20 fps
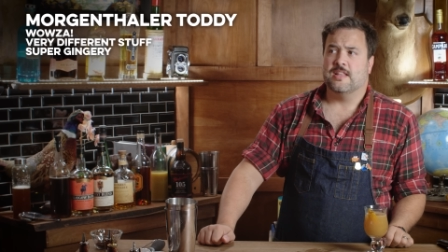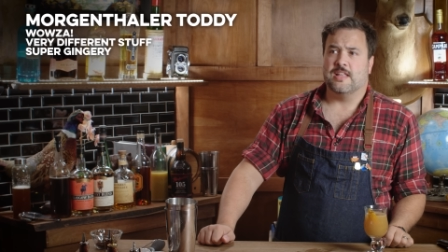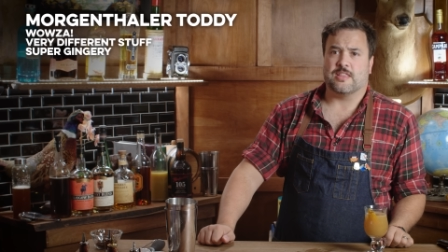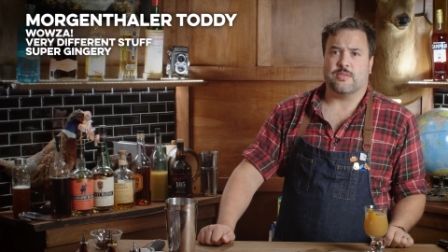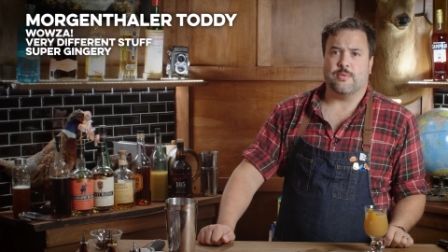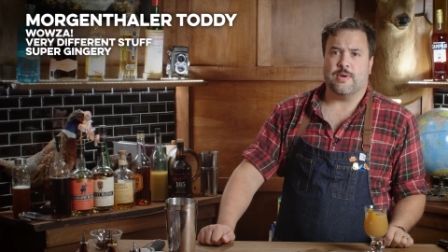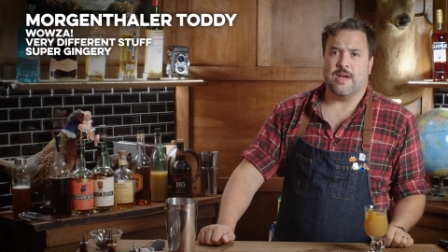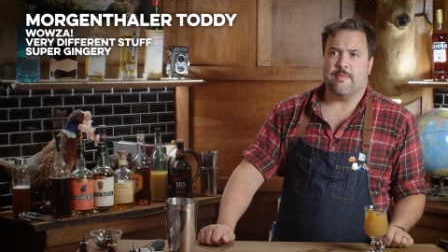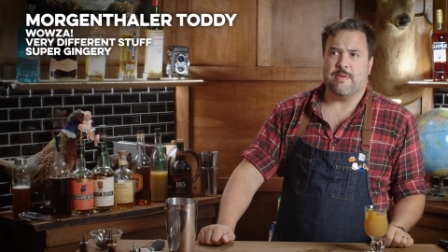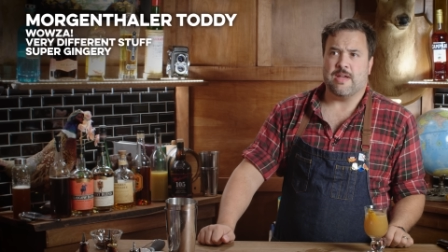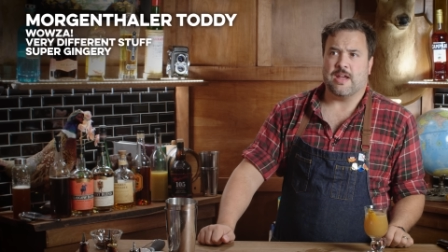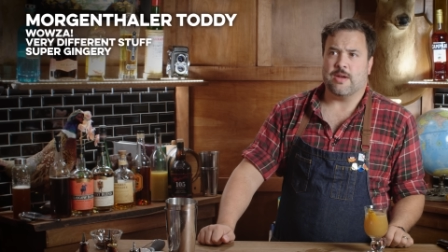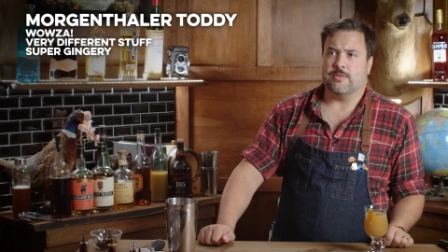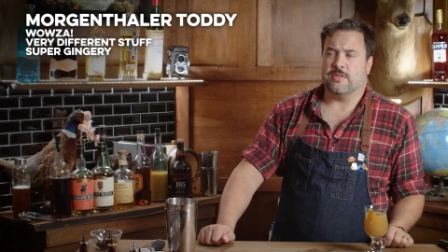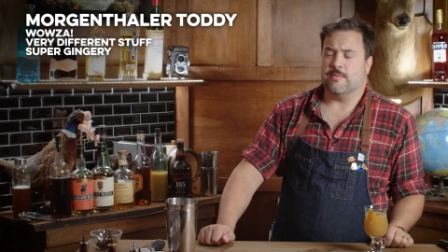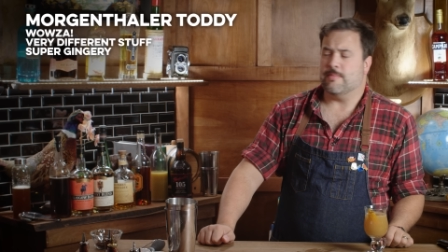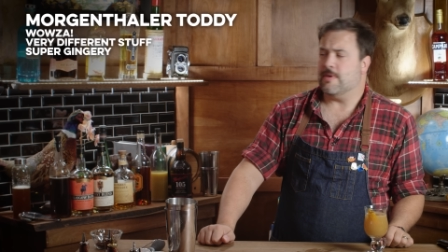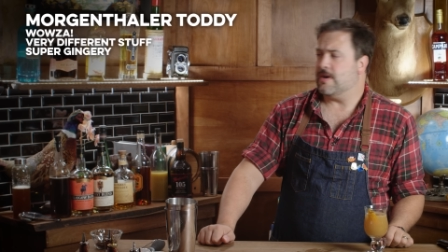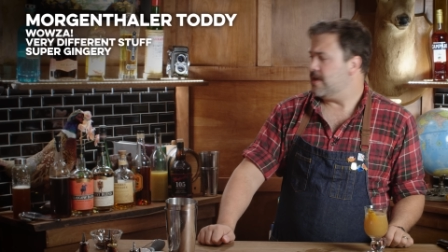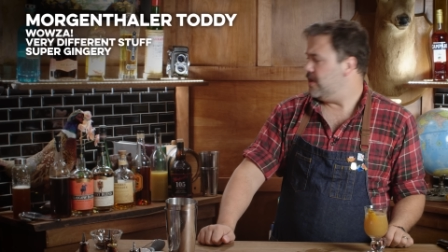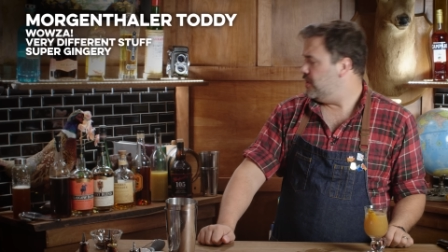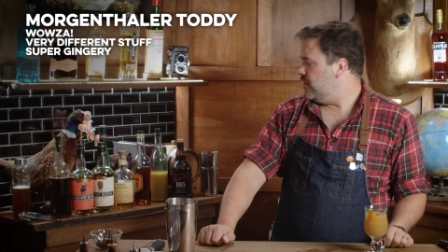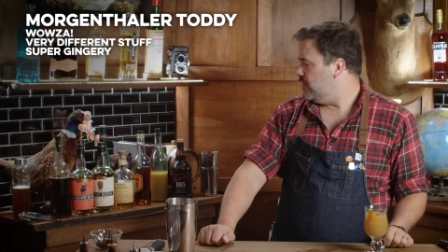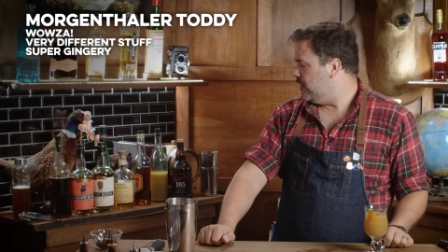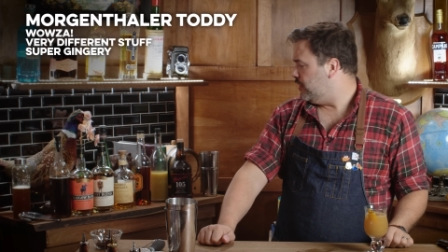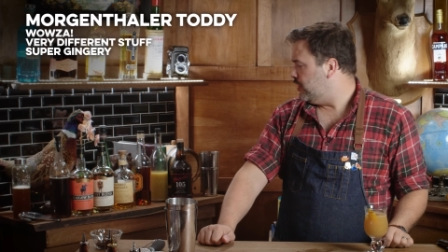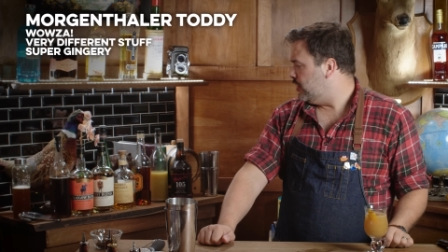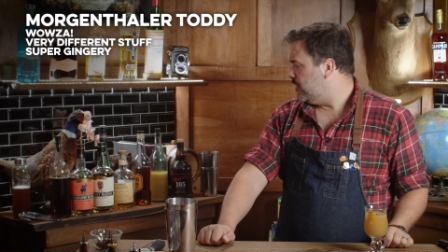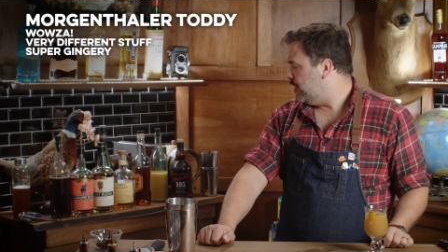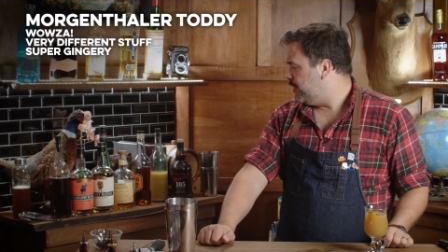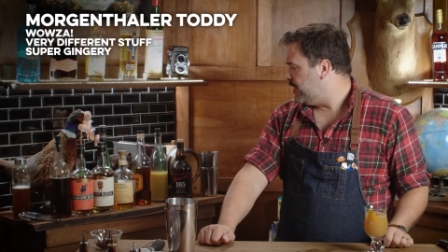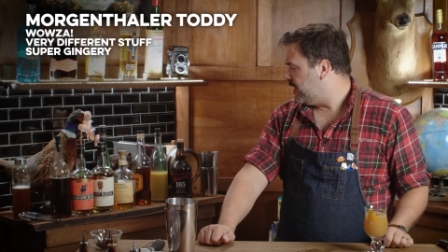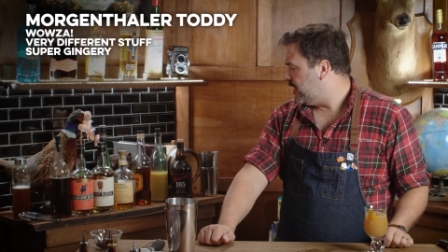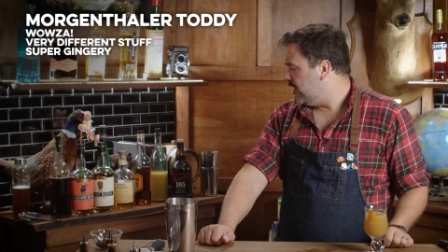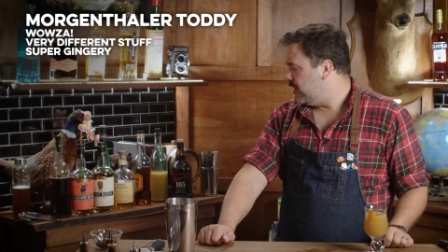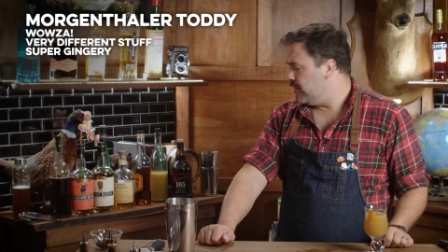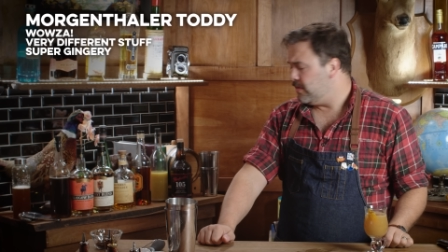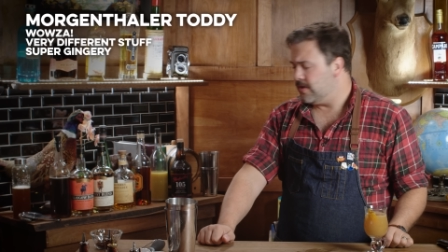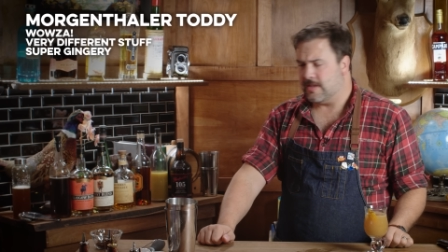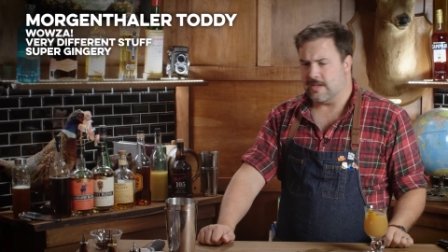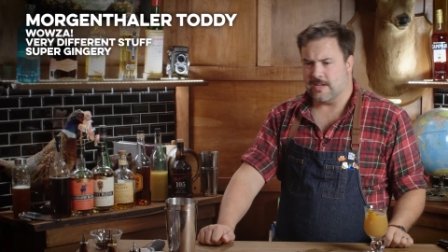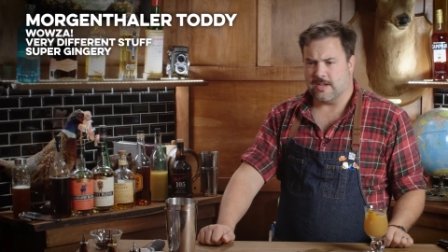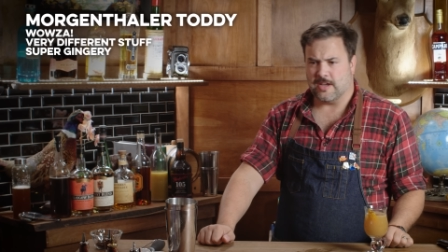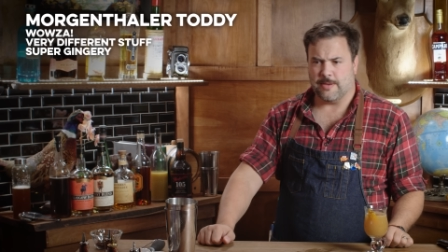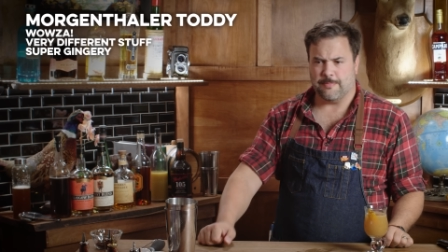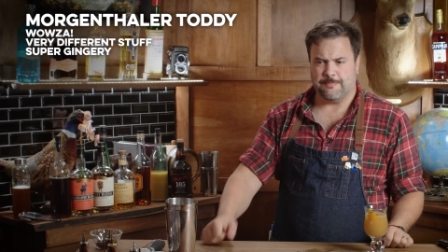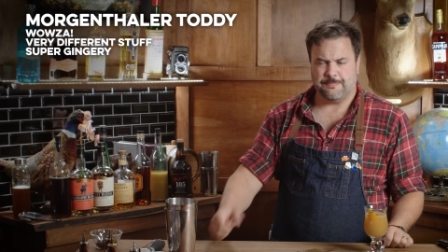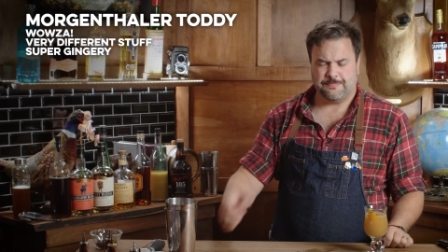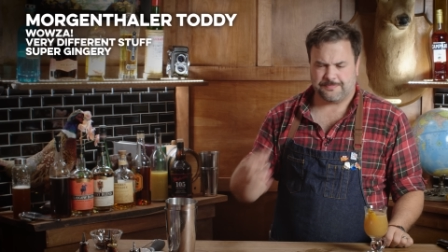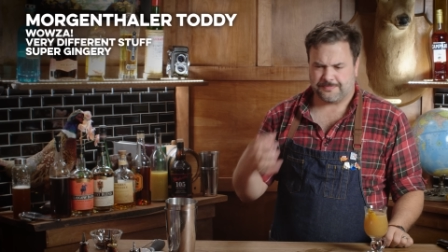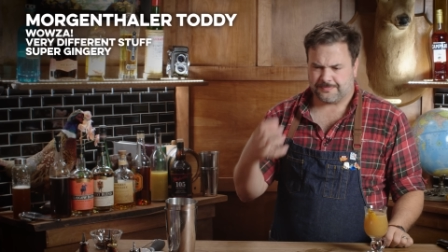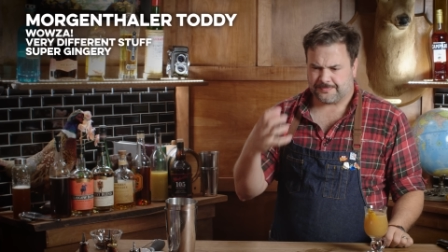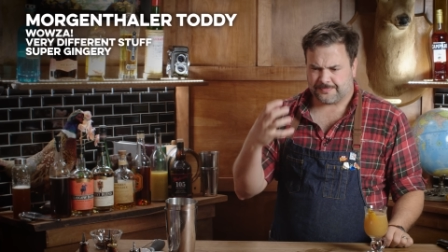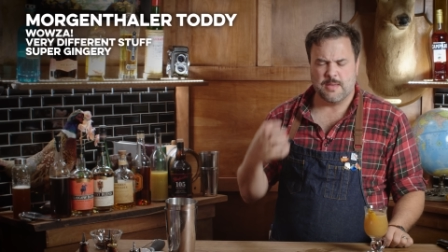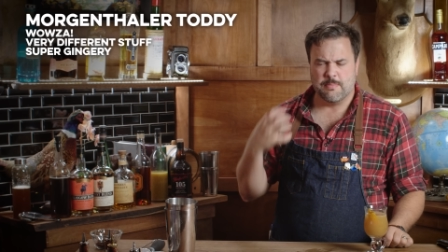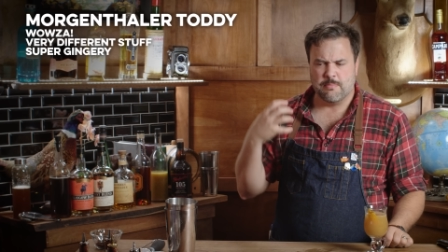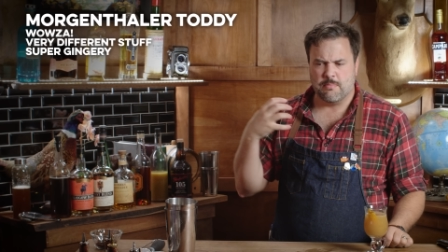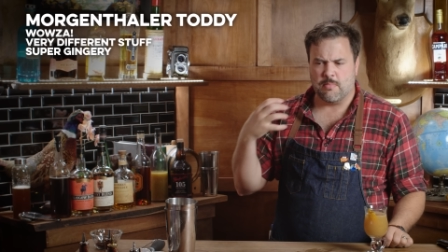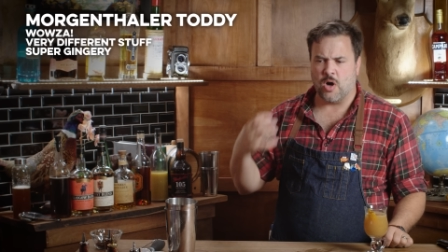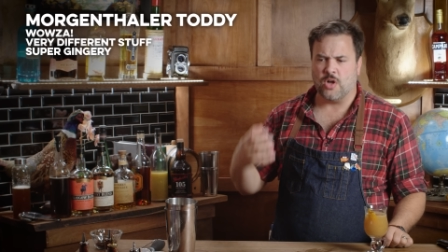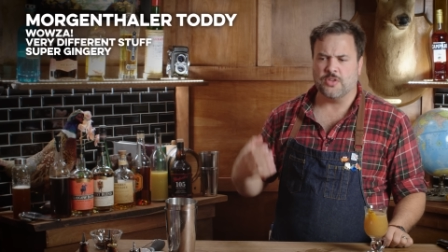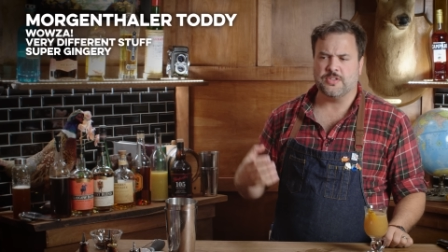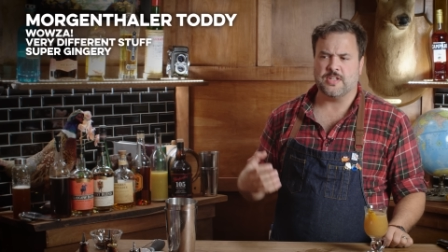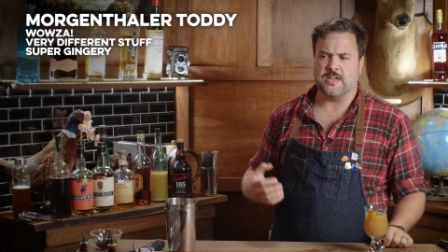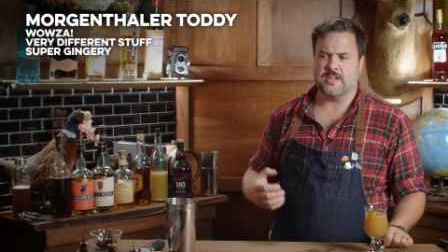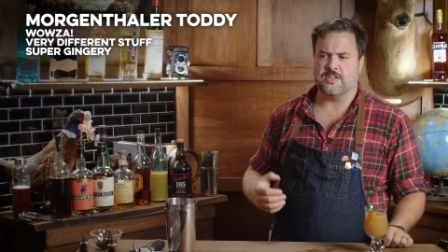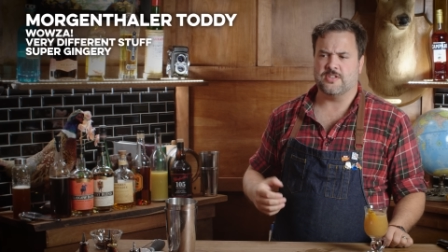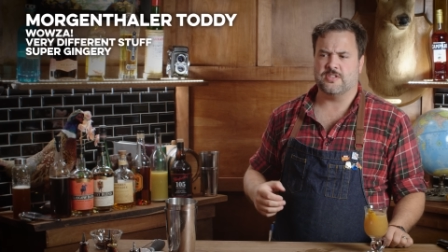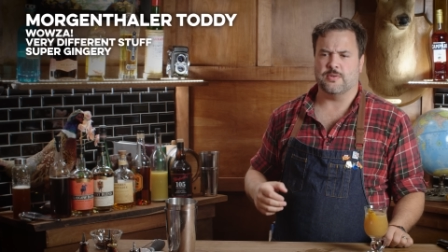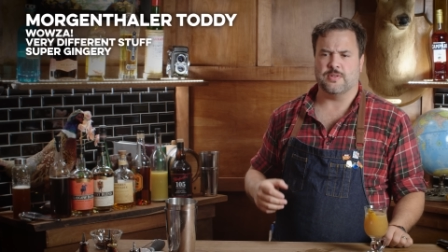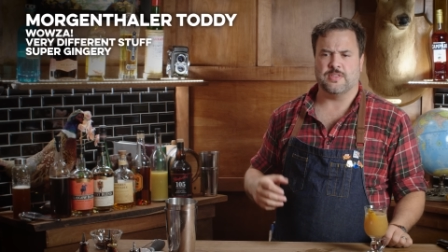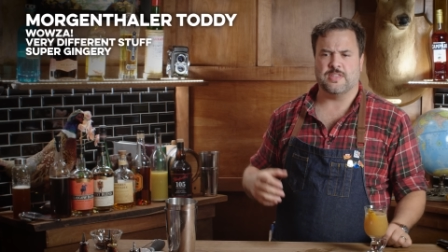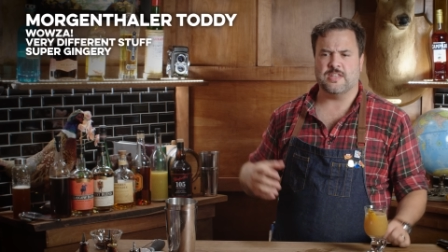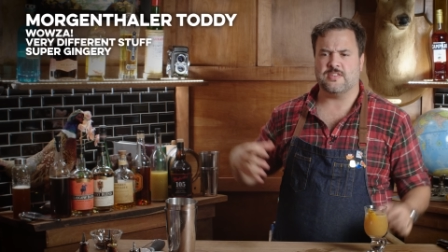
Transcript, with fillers: like the way I make it with the monkey shoulder typically, with the, um, the maltiness to it.